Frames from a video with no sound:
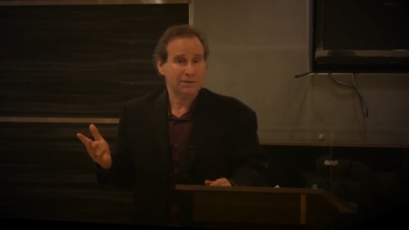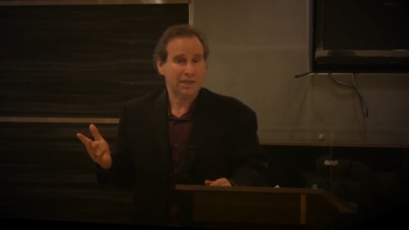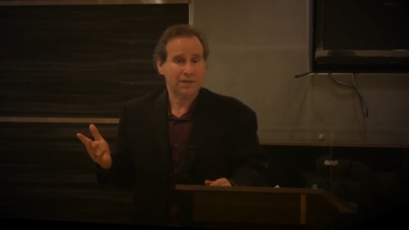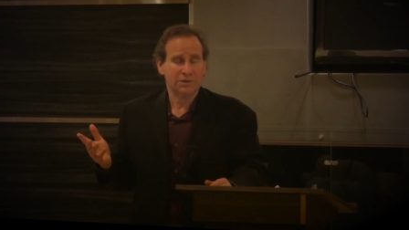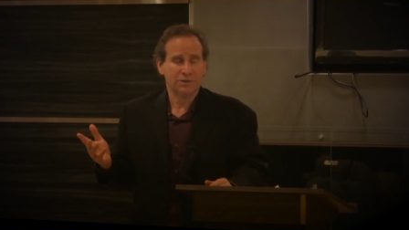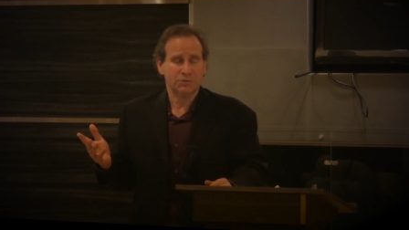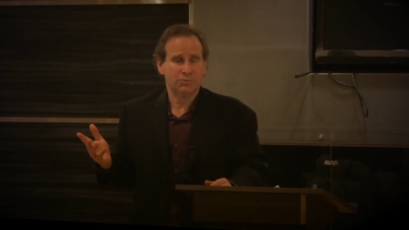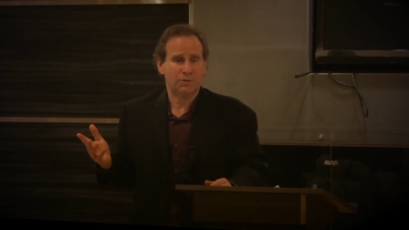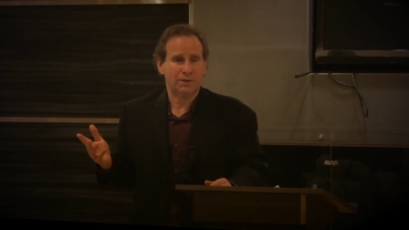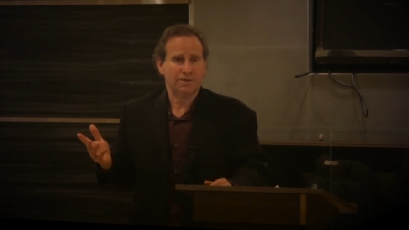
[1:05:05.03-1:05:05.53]

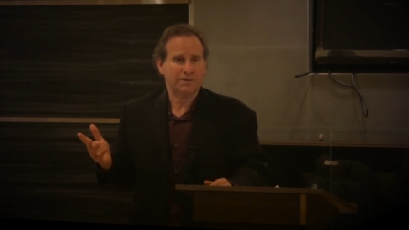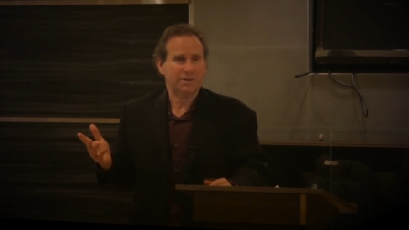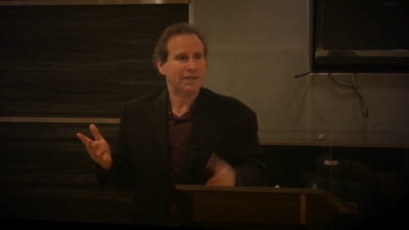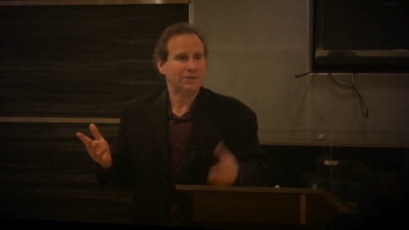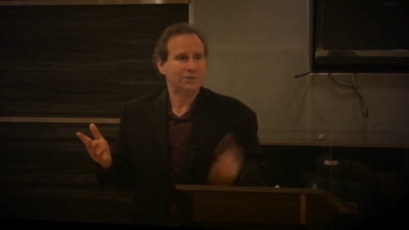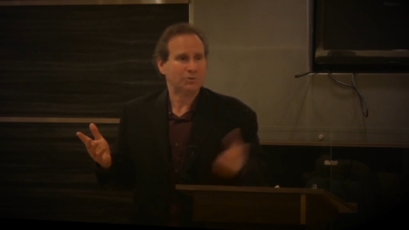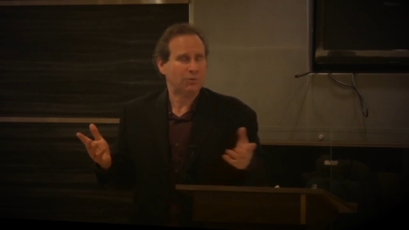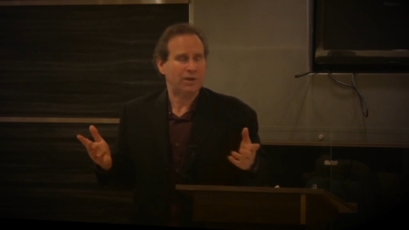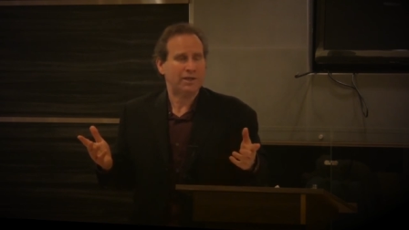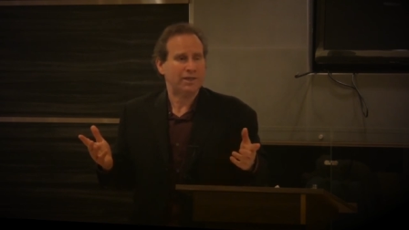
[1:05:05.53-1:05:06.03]
not, twi
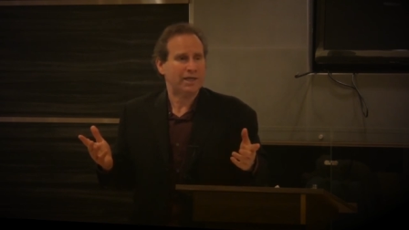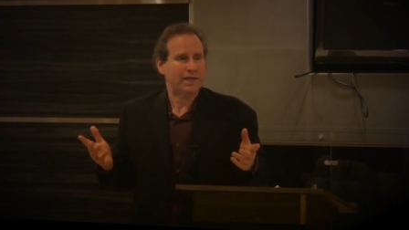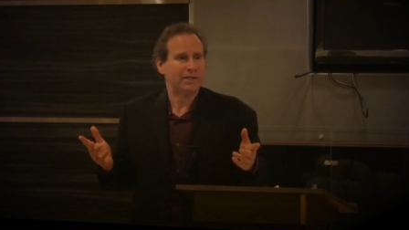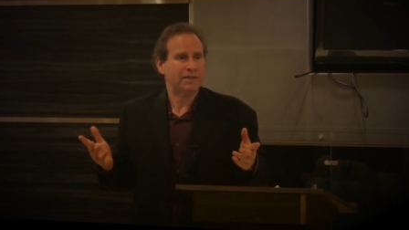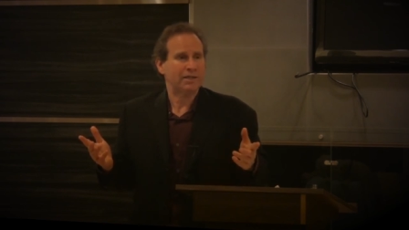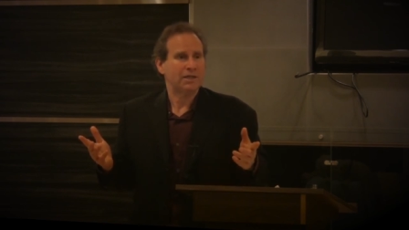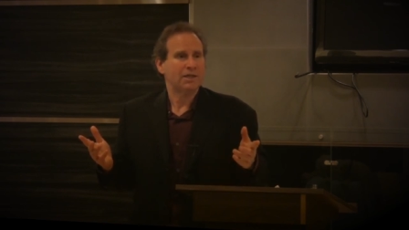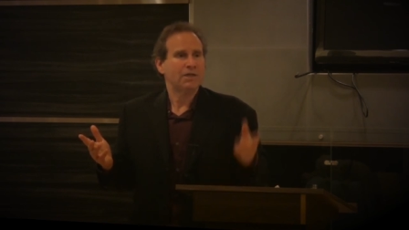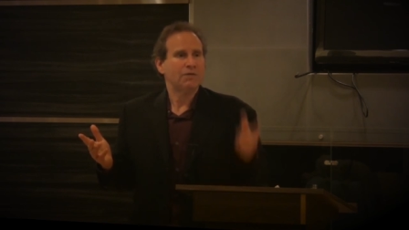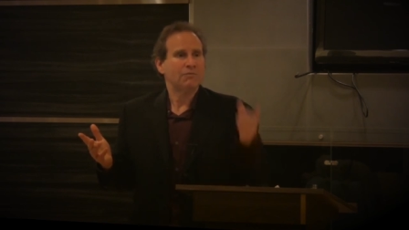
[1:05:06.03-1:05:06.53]
not
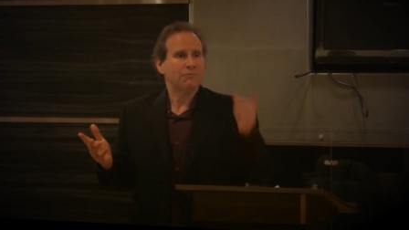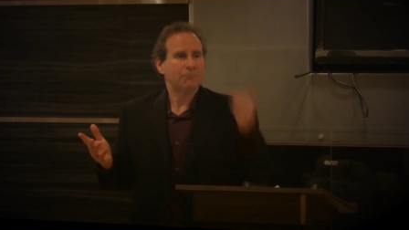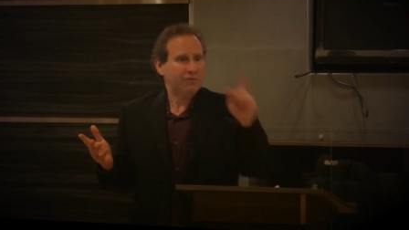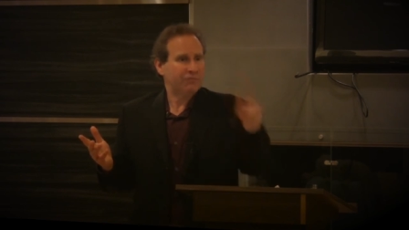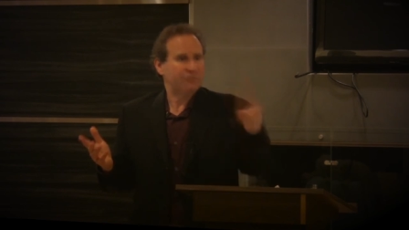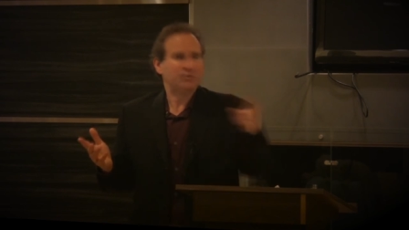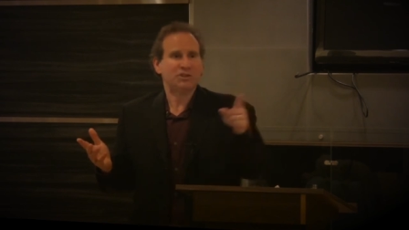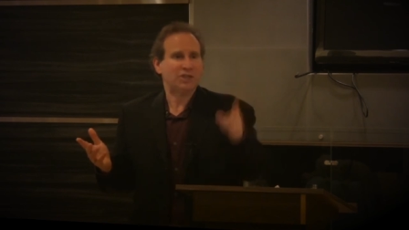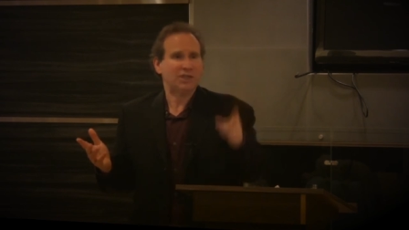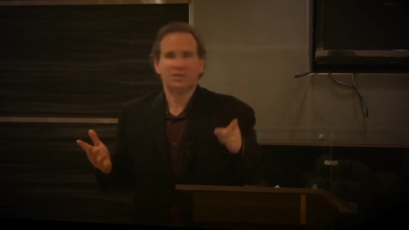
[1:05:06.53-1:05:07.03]
Twilight,
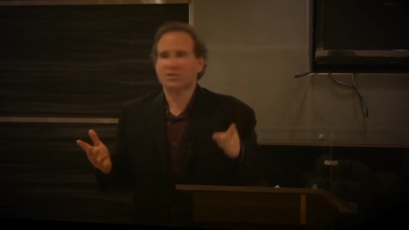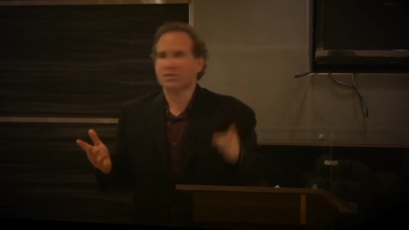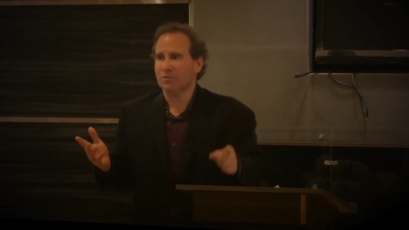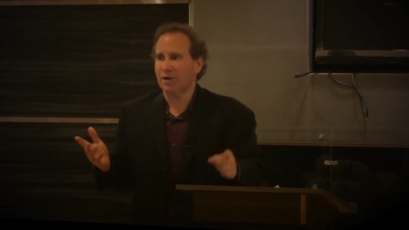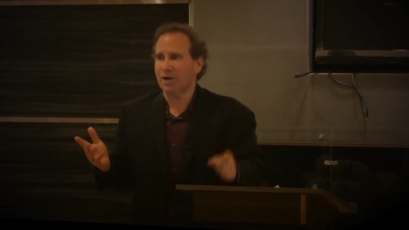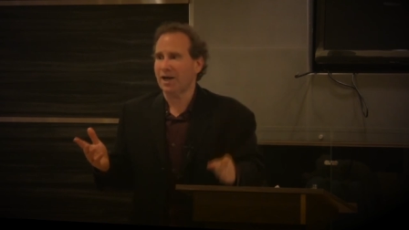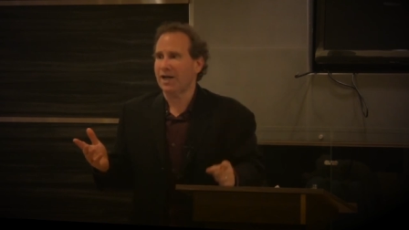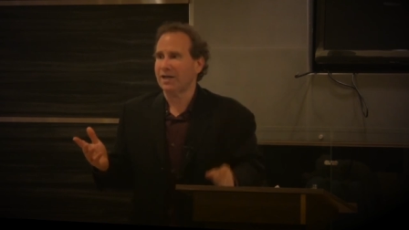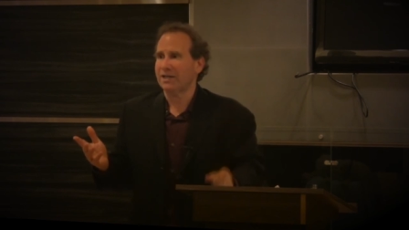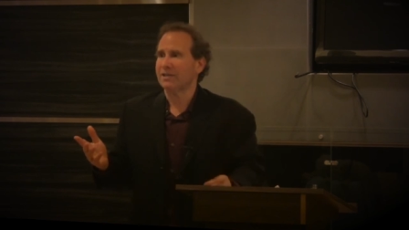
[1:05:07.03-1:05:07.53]
Fifty Shades of
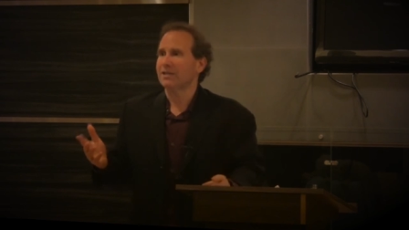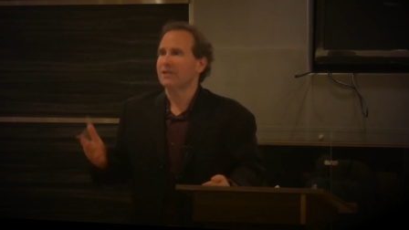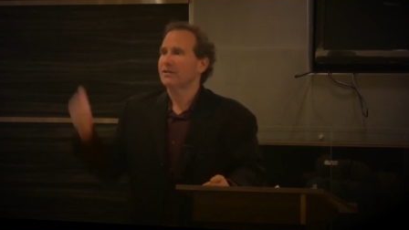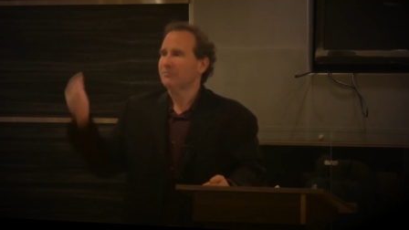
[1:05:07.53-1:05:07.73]
Grey.